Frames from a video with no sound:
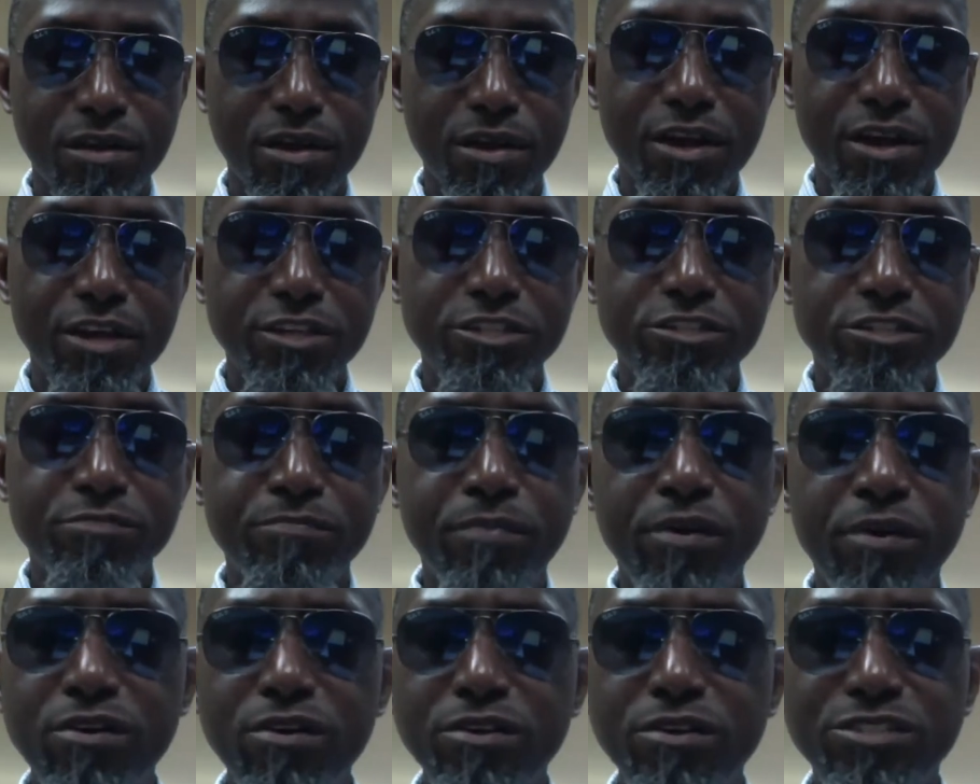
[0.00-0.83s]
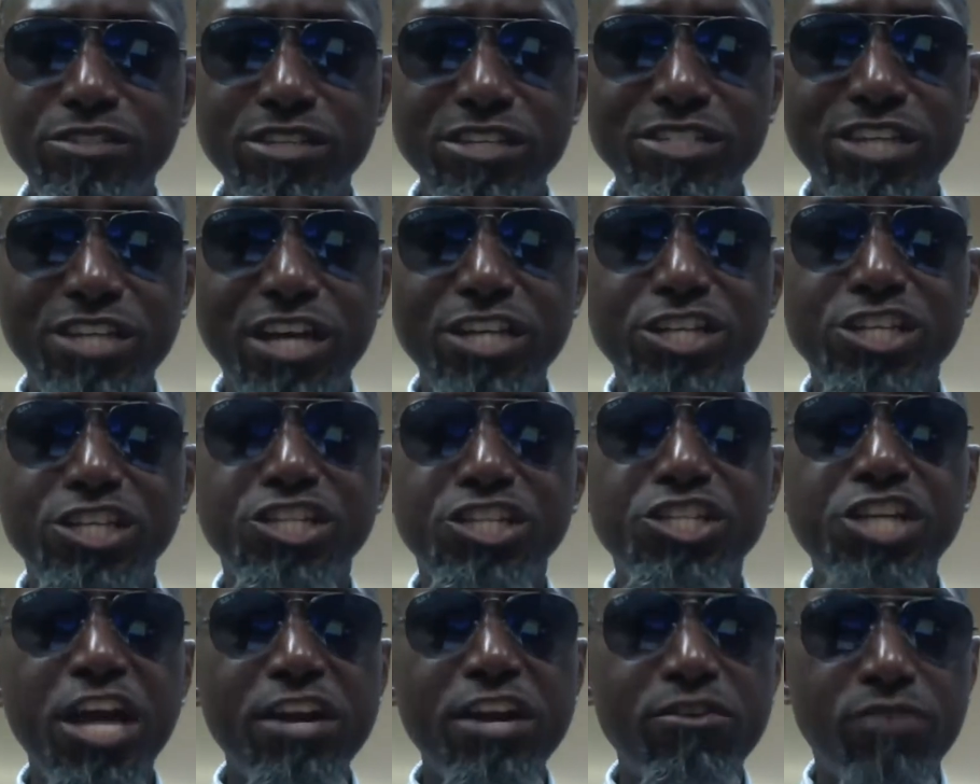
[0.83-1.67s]
Spurs is a
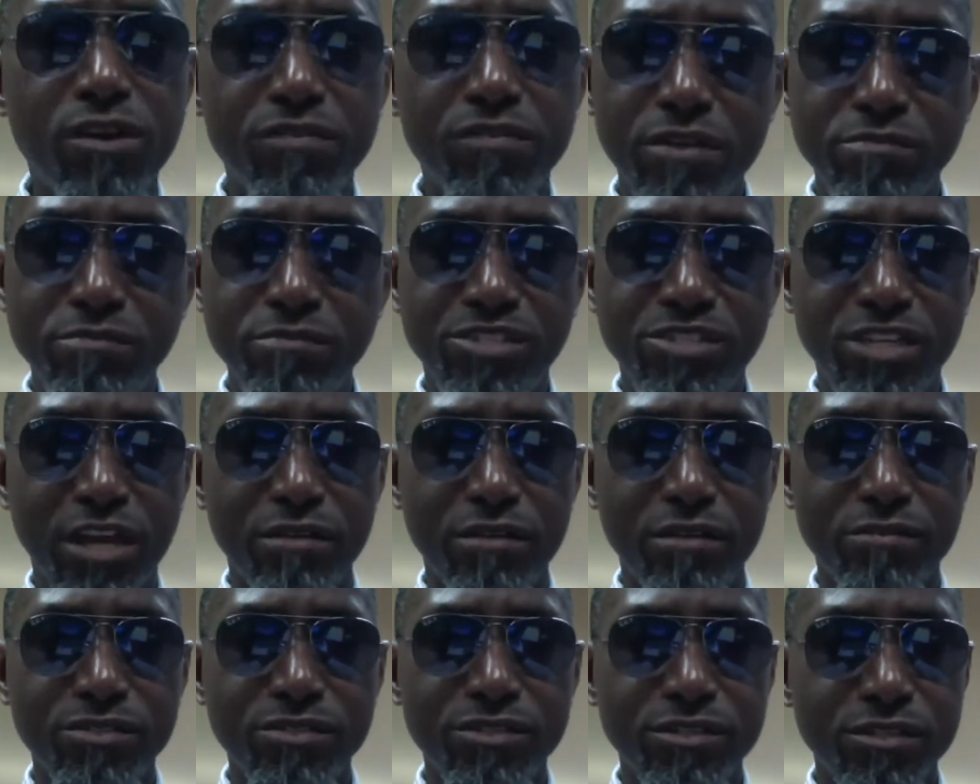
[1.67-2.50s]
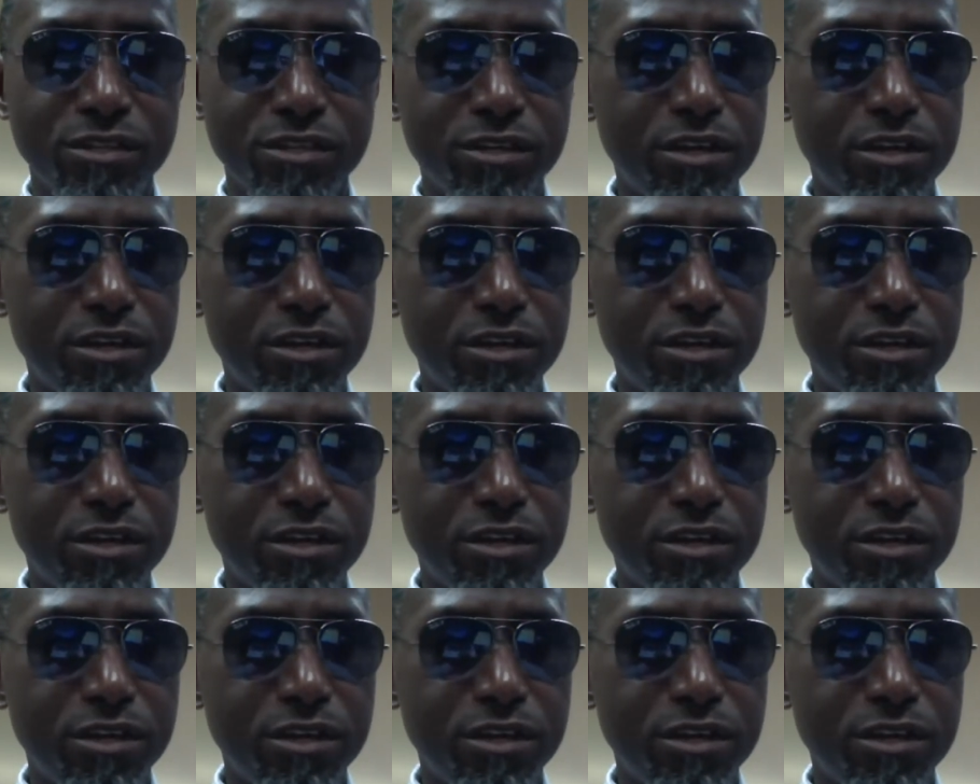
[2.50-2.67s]
shadow of themselves.